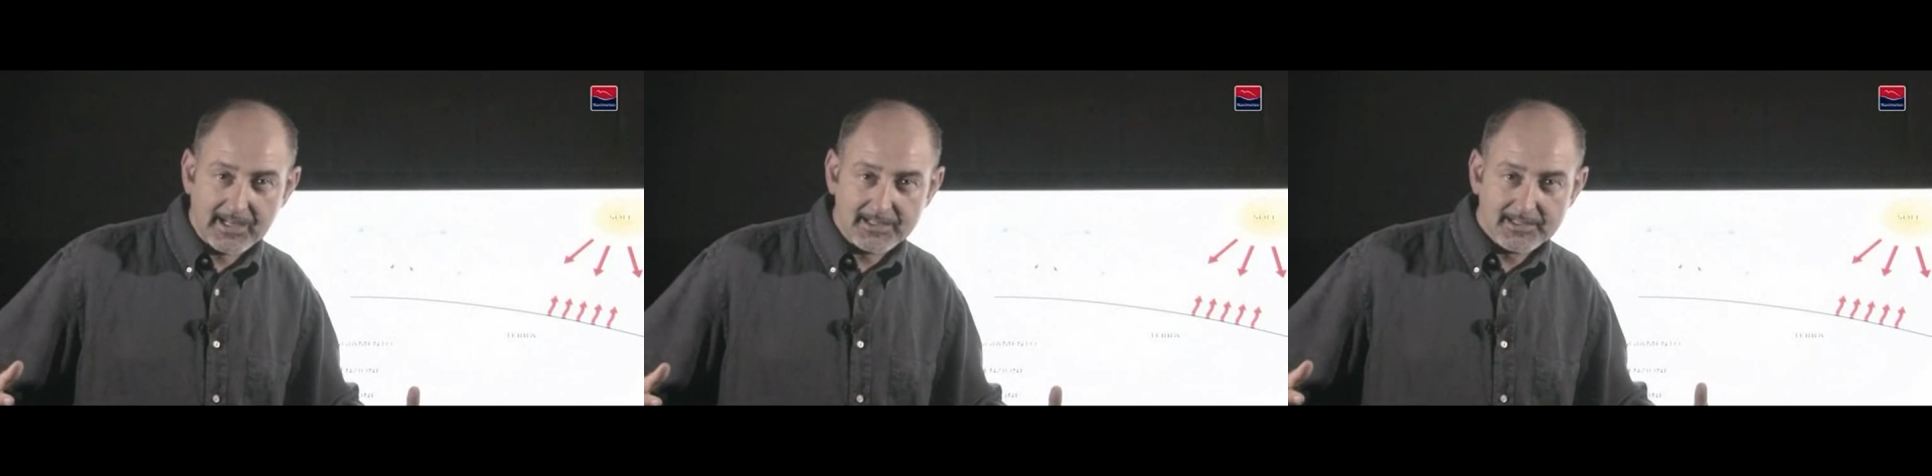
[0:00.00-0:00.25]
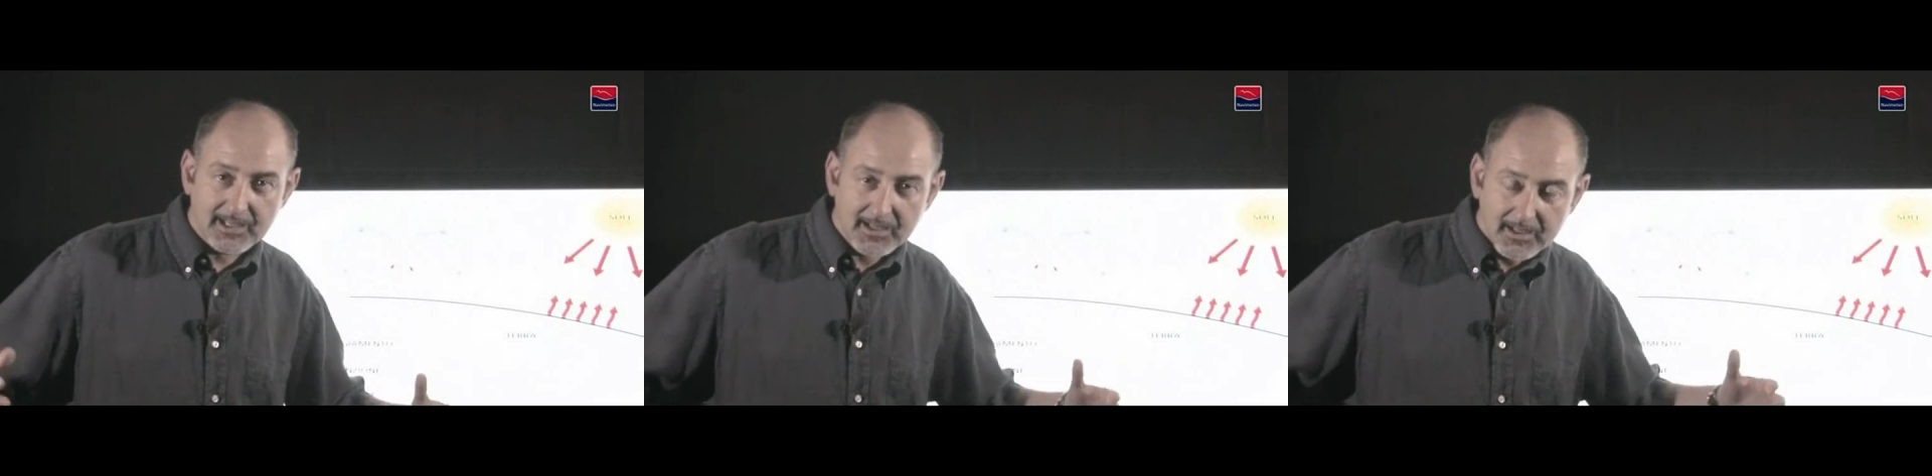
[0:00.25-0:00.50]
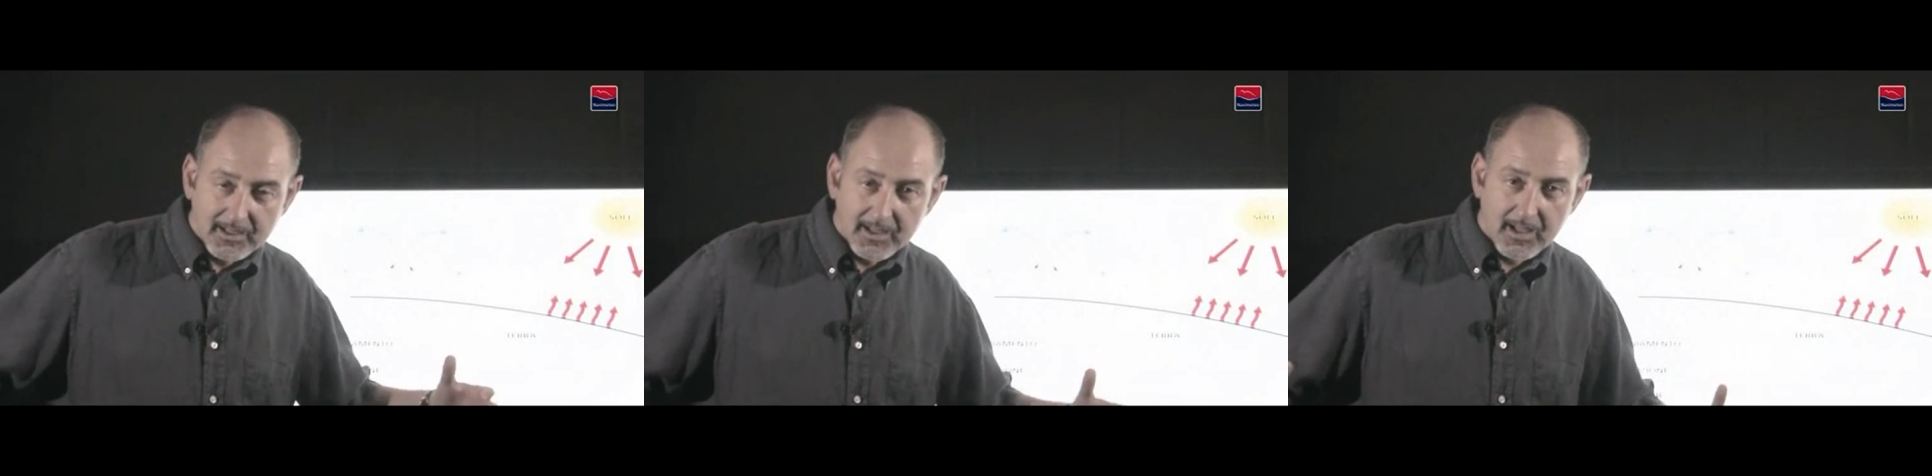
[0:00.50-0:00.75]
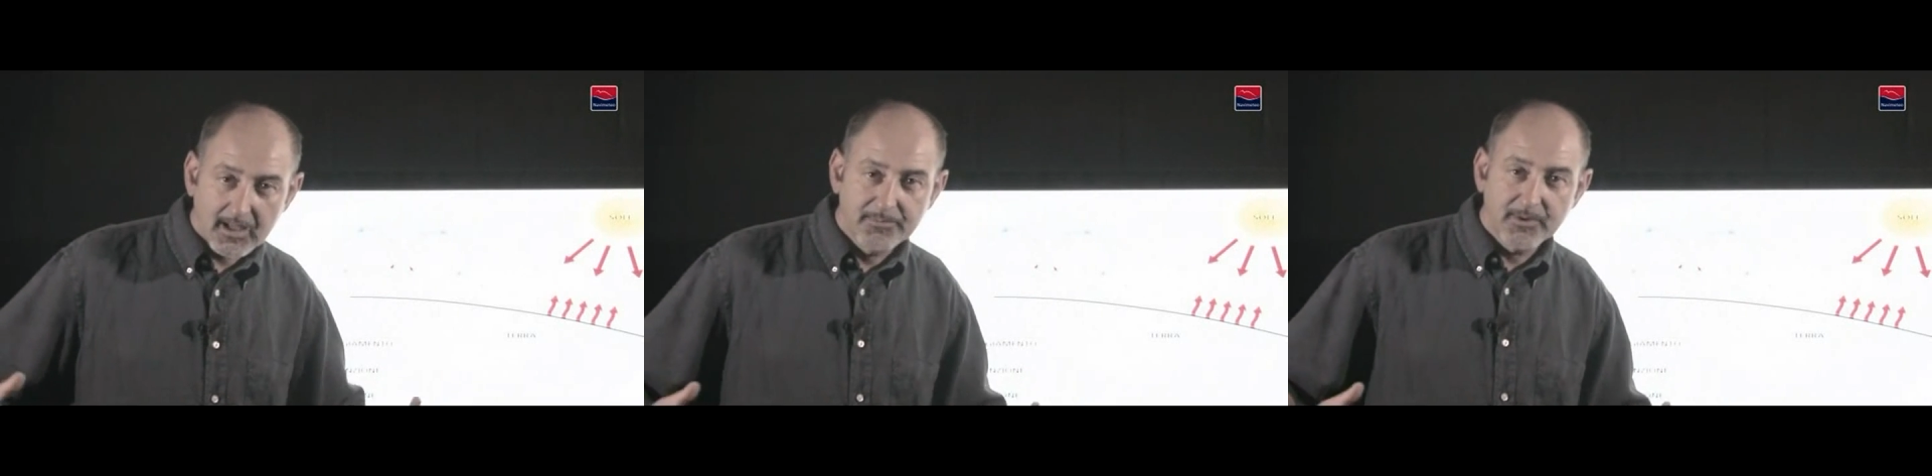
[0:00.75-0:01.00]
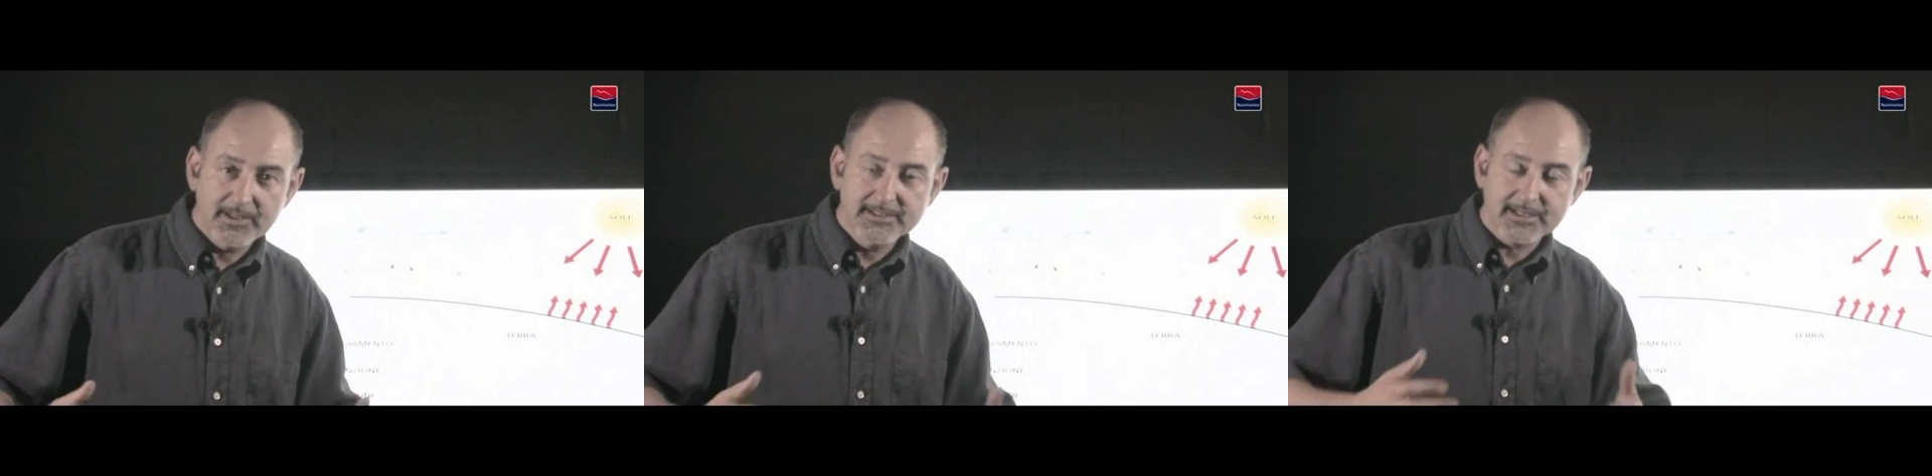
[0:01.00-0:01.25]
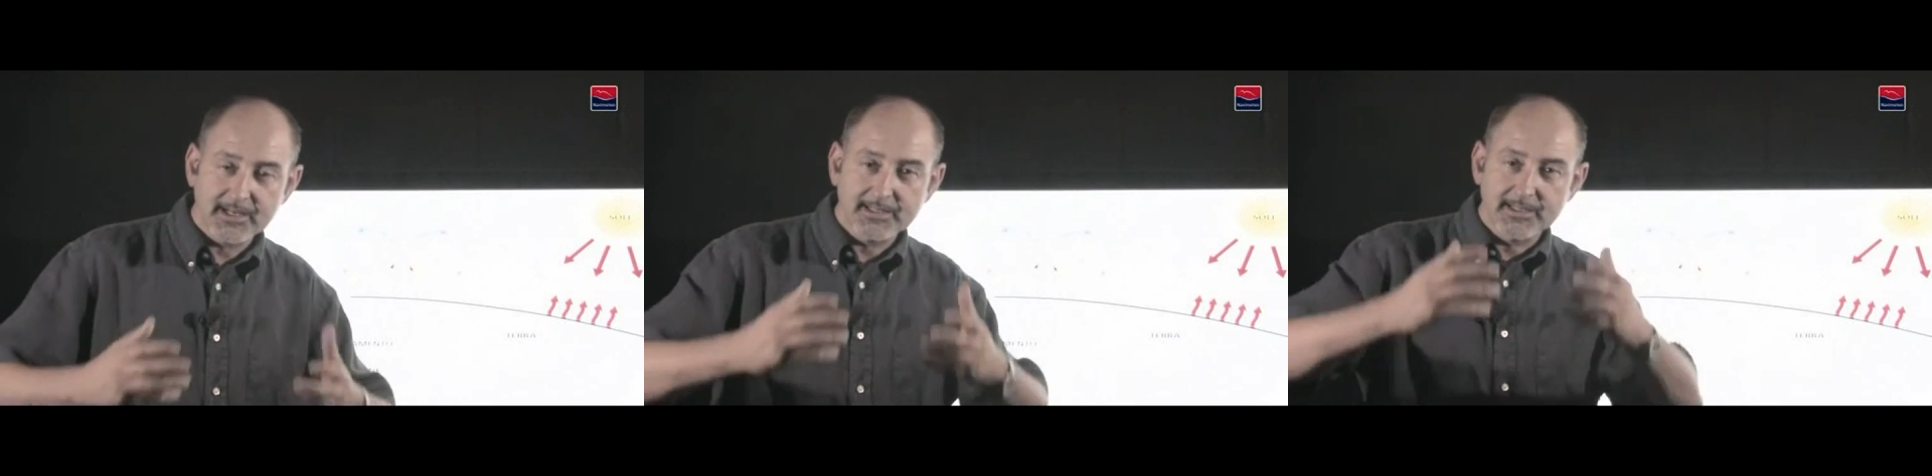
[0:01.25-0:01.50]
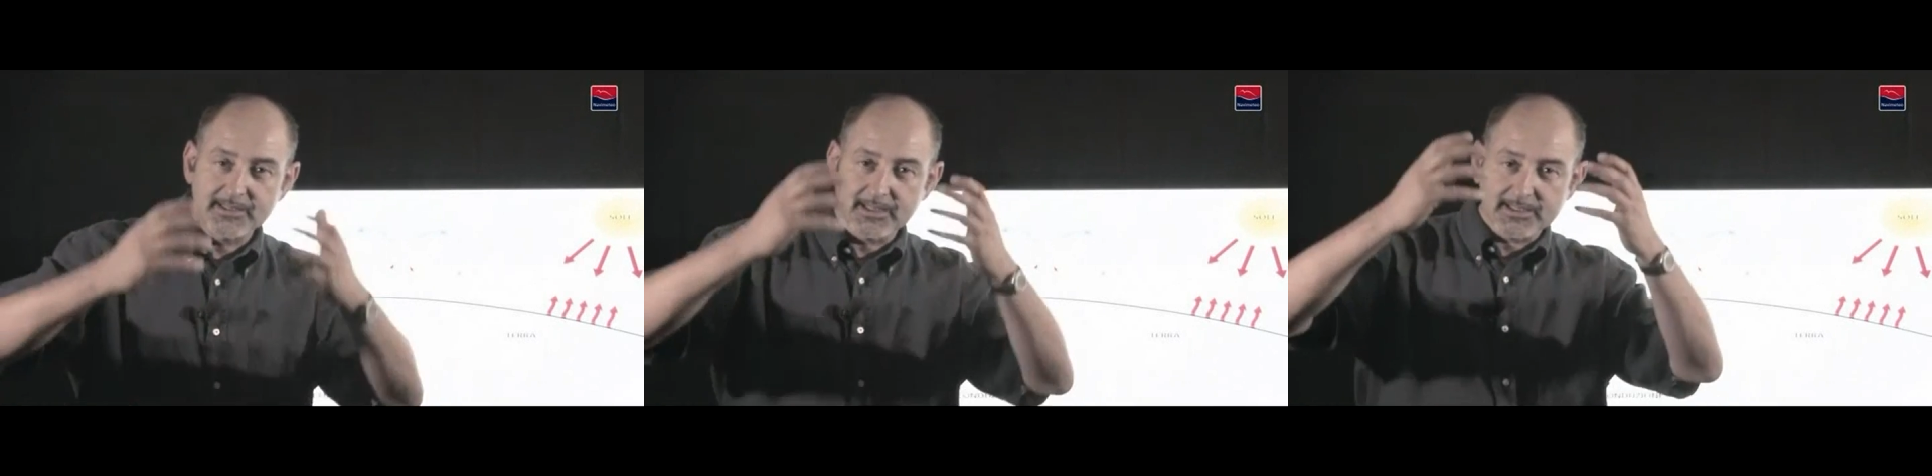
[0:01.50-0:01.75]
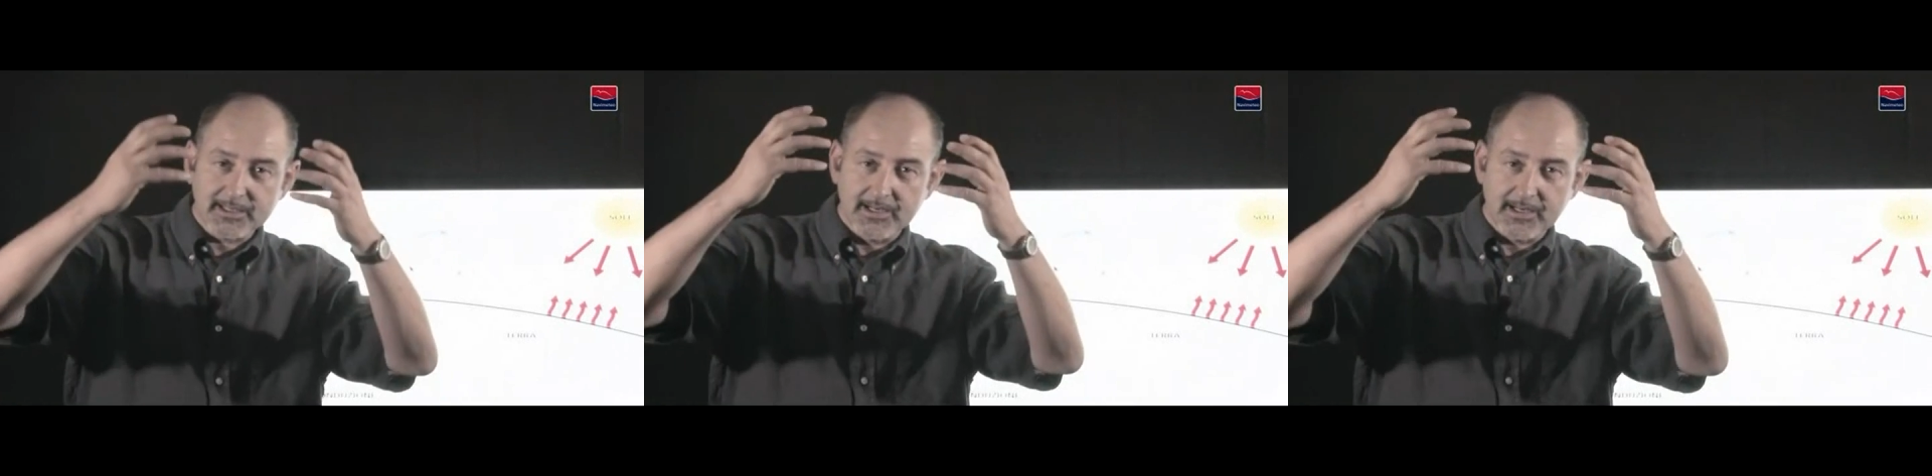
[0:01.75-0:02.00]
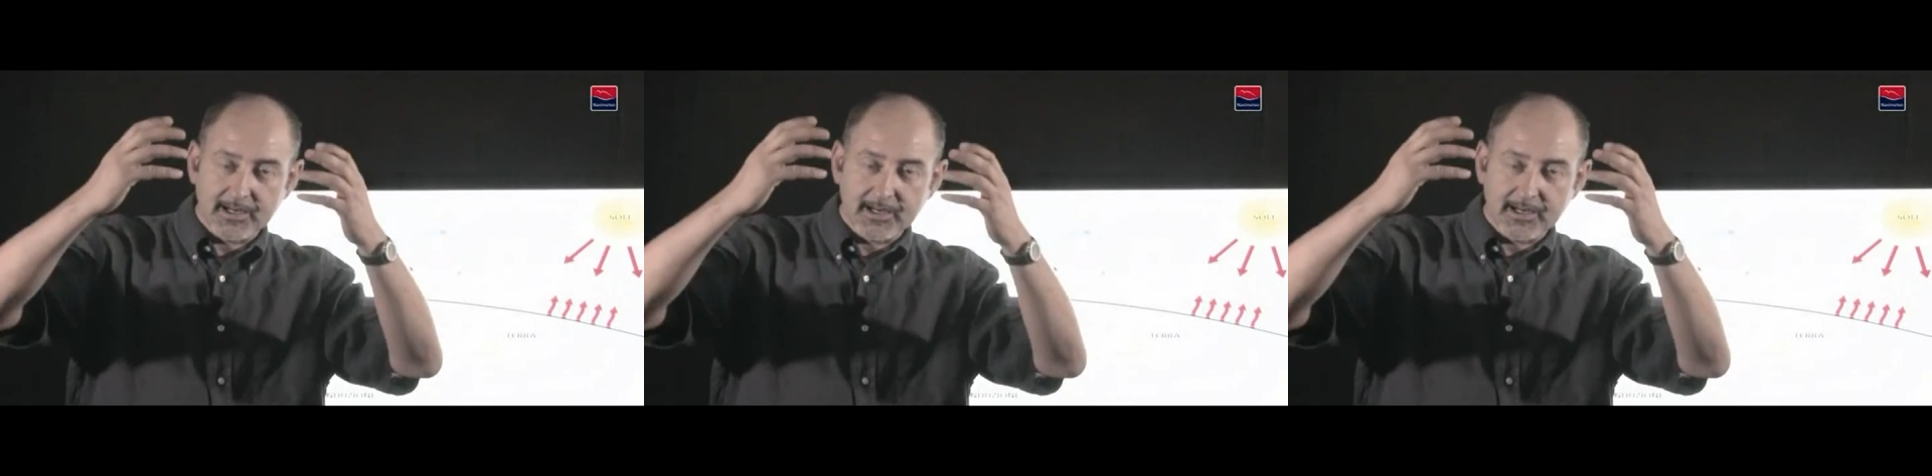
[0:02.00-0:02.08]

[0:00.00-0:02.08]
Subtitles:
Then, as it gradually cools down,